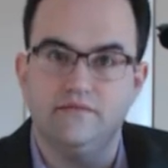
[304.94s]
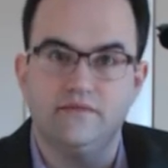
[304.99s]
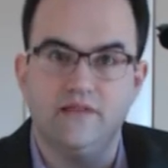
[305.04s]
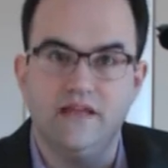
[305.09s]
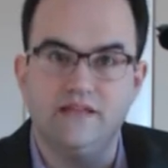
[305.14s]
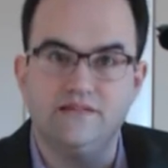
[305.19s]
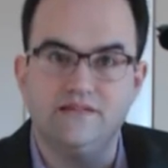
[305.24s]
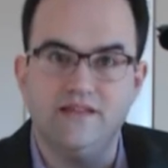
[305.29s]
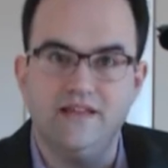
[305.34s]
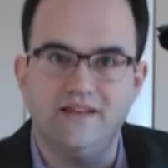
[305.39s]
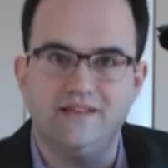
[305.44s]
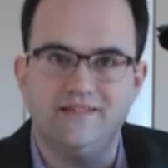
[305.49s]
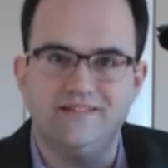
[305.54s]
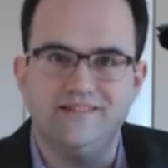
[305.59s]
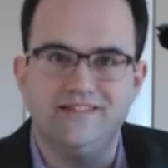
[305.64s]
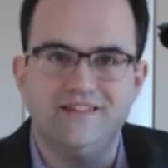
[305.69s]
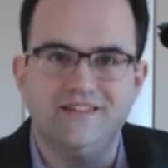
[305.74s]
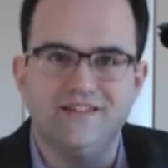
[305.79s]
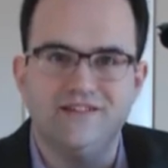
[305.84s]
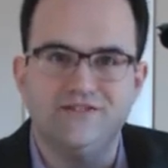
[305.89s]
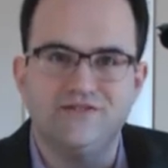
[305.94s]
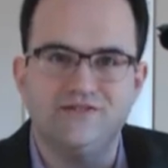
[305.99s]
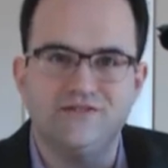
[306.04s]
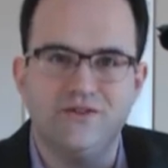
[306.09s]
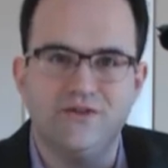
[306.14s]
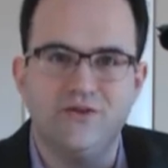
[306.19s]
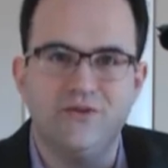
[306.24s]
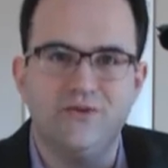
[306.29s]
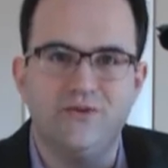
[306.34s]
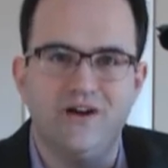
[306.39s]
that's it.
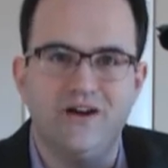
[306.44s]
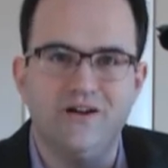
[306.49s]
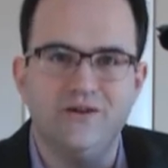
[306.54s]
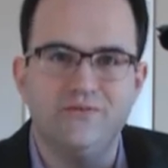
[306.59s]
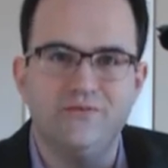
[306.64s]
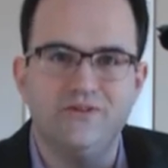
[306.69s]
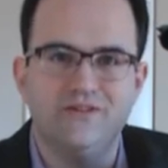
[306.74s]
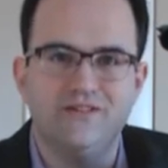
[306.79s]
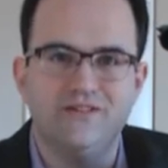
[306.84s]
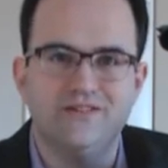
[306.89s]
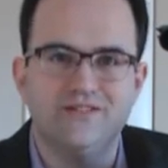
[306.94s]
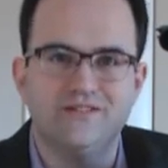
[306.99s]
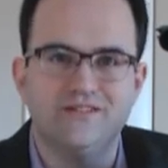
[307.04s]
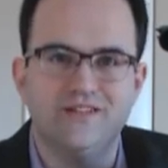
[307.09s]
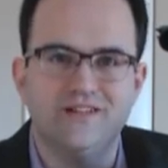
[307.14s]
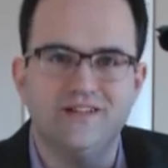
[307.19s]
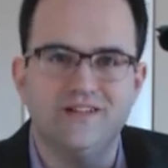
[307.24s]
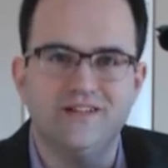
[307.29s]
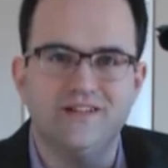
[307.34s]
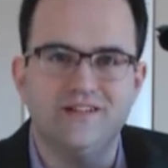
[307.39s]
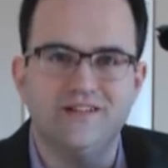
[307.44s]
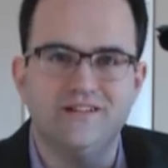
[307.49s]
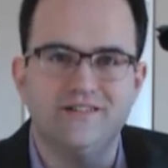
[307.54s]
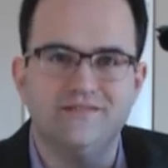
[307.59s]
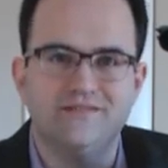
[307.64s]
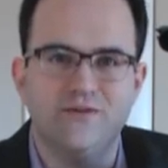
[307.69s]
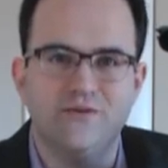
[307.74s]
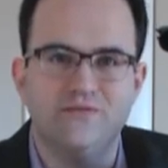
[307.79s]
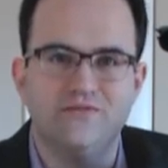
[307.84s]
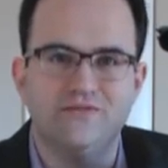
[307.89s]
So I will
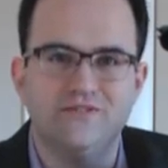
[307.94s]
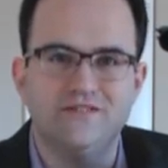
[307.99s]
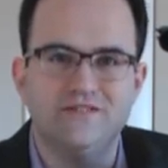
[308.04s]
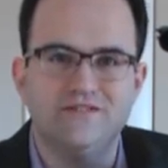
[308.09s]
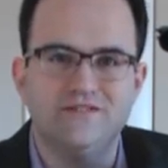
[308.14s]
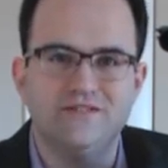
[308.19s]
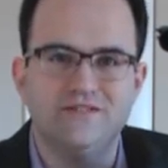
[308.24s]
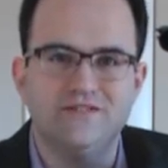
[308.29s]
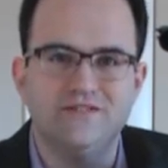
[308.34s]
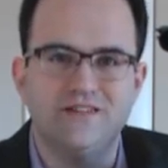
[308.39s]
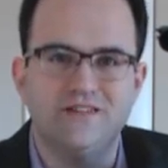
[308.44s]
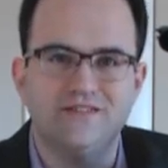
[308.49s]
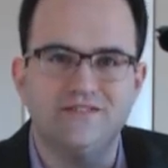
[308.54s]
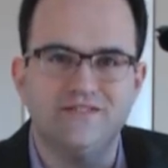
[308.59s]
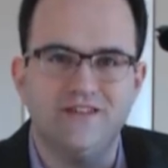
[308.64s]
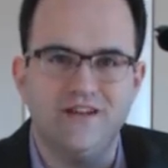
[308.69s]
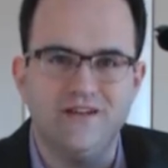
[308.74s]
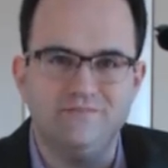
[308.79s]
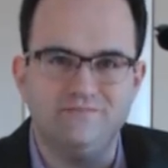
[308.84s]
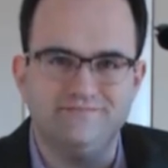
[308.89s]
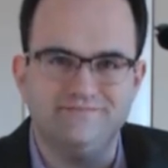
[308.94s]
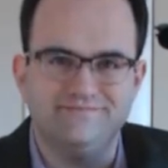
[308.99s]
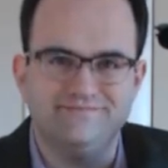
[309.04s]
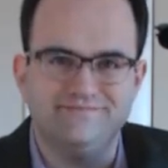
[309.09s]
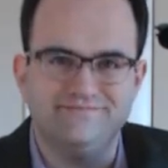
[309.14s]
hopefully see you next time.